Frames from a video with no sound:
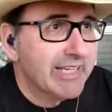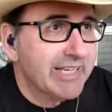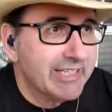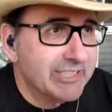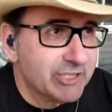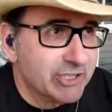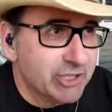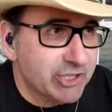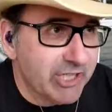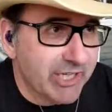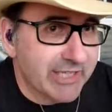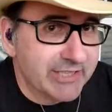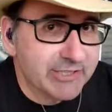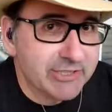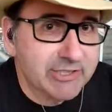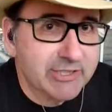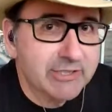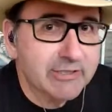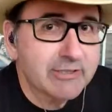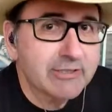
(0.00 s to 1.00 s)
It's
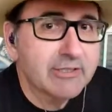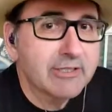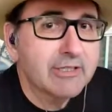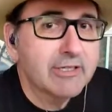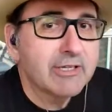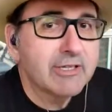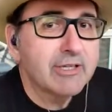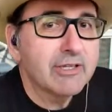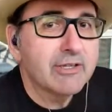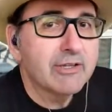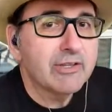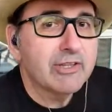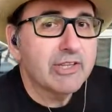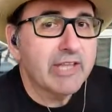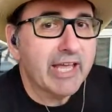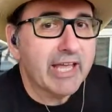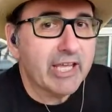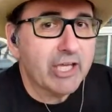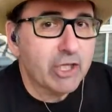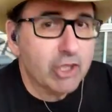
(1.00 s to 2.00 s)
just
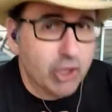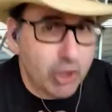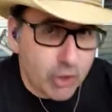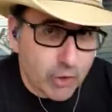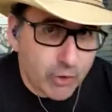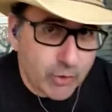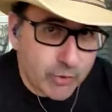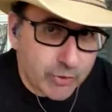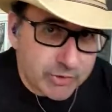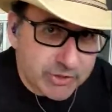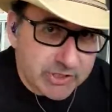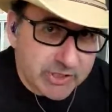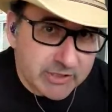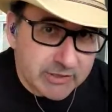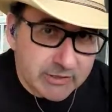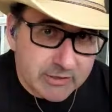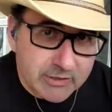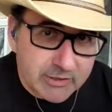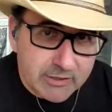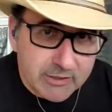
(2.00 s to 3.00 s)
they use
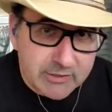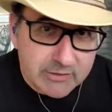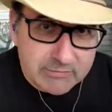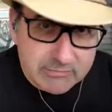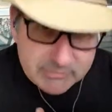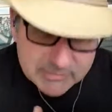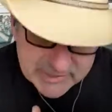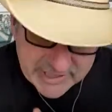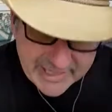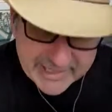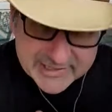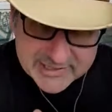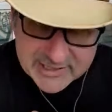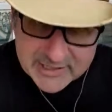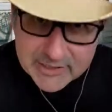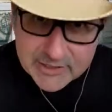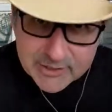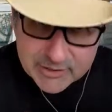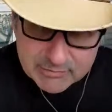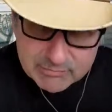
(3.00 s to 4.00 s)

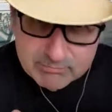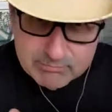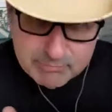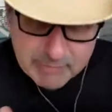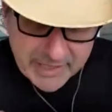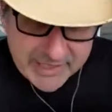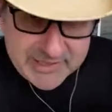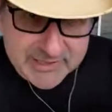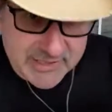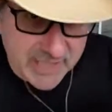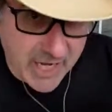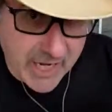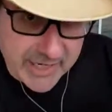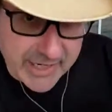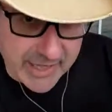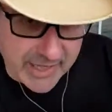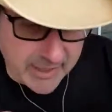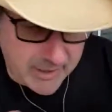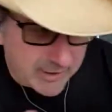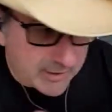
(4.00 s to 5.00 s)
Texas based
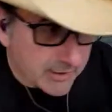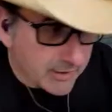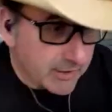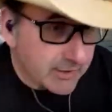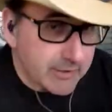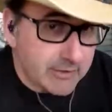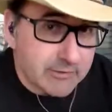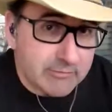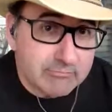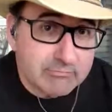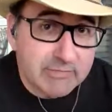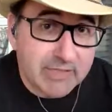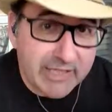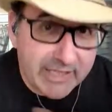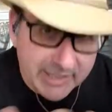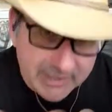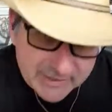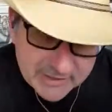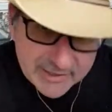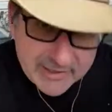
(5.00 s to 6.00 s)
honey
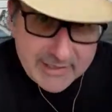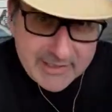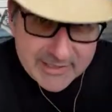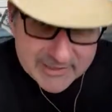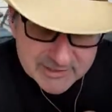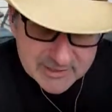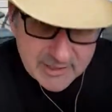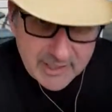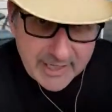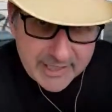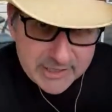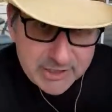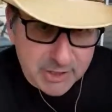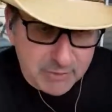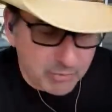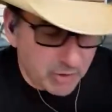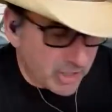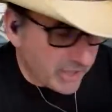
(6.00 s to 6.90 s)
in the distillation